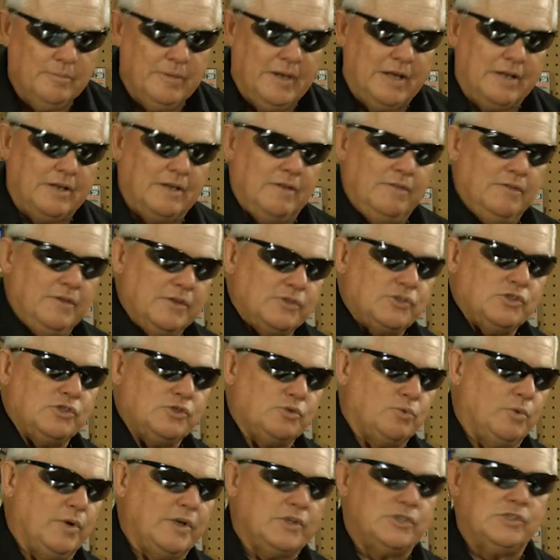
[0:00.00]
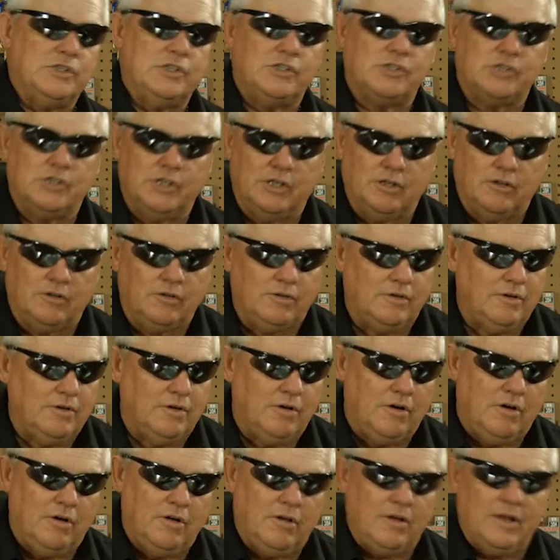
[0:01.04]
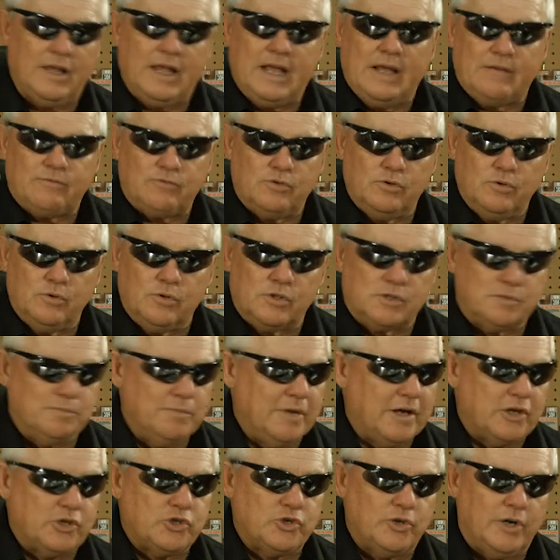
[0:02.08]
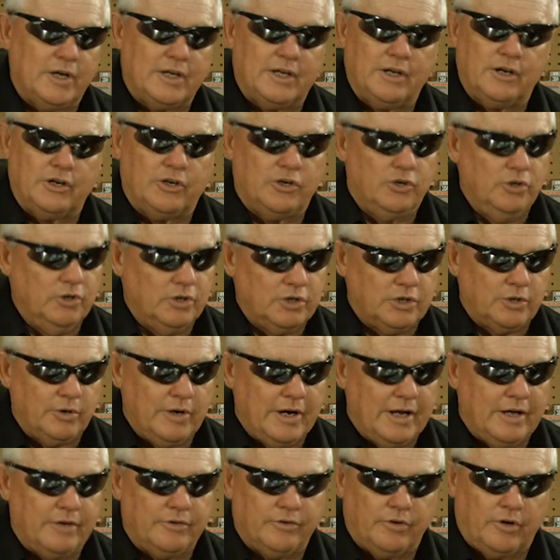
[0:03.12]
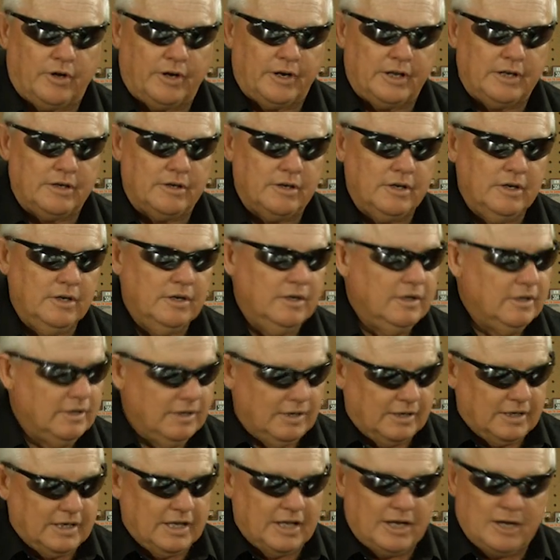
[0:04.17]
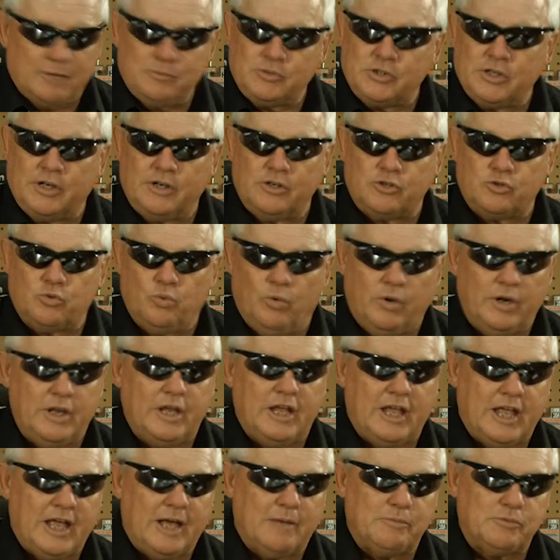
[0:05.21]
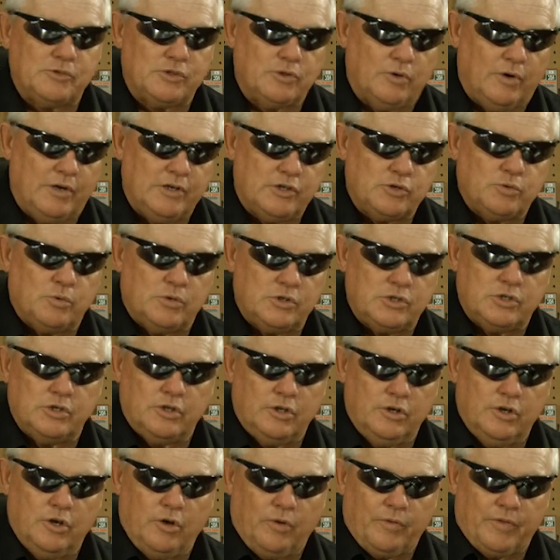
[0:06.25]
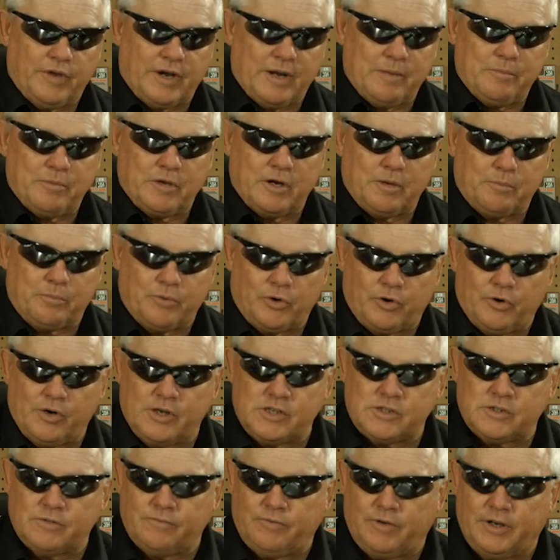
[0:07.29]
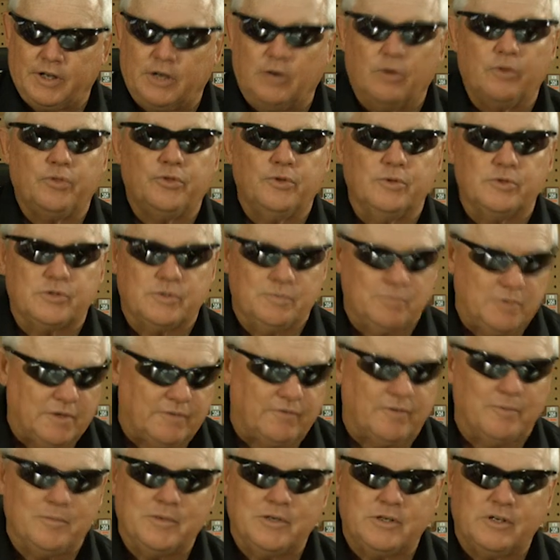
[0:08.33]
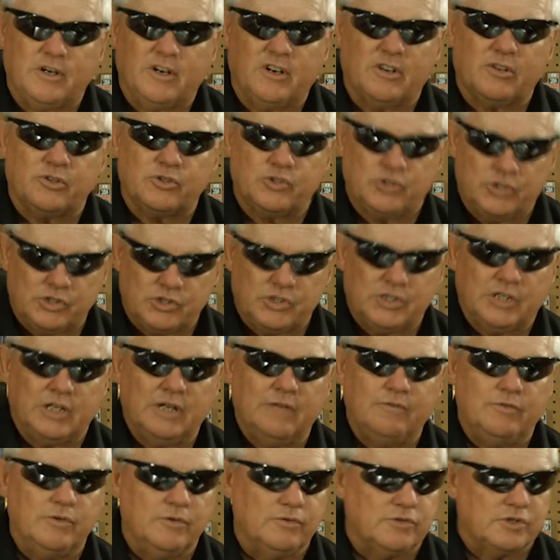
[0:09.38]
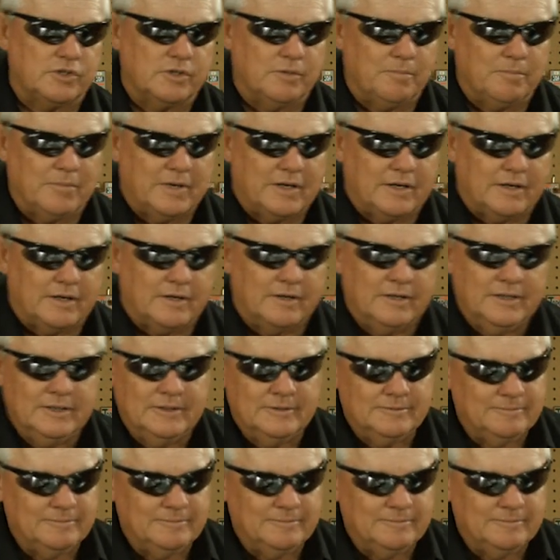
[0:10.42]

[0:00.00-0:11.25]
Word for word: But this is rusty steel. All I have to do is make sure I get a good ground on it Again, I'm set at 20 amps, so I just want you to know that I'm gonna progressively go through some different materials just to give you some, uh,